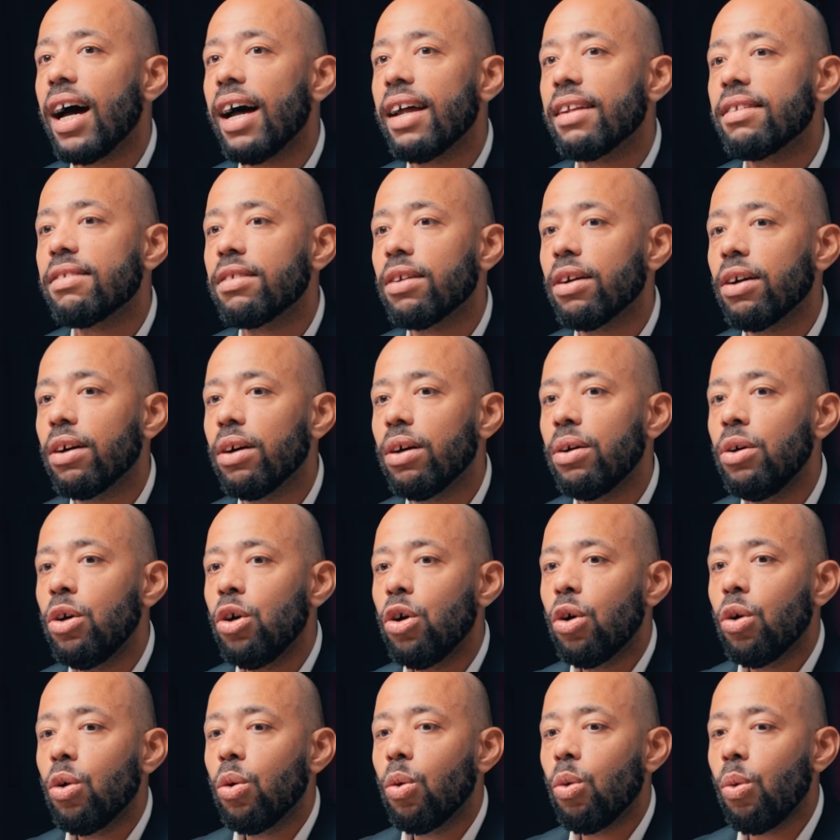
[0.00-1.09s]
at
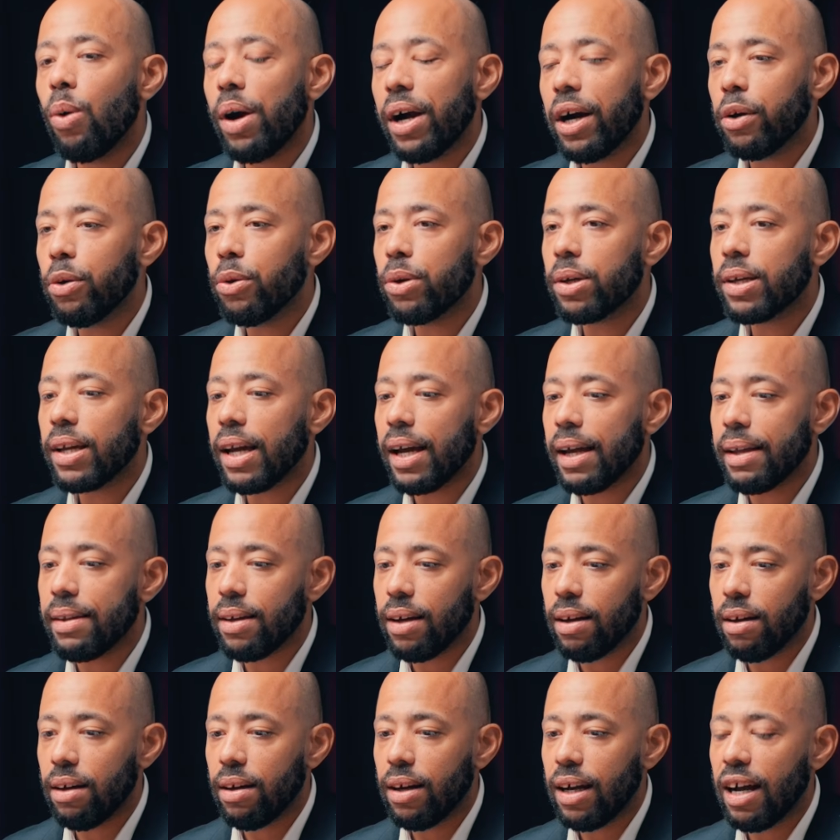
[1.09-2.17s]
where you can
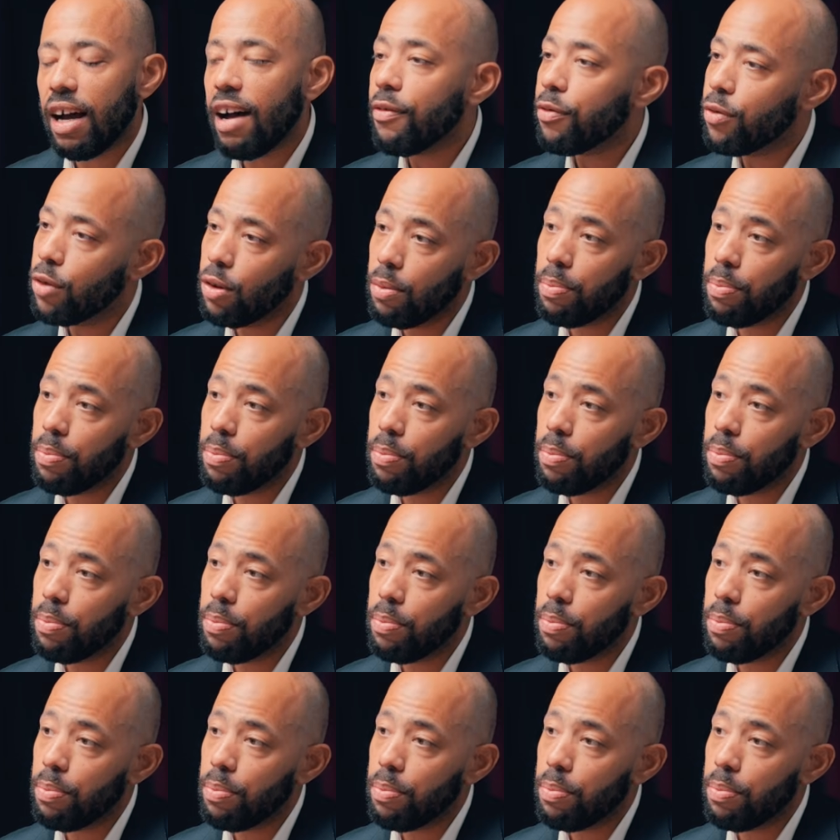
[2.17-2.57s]
have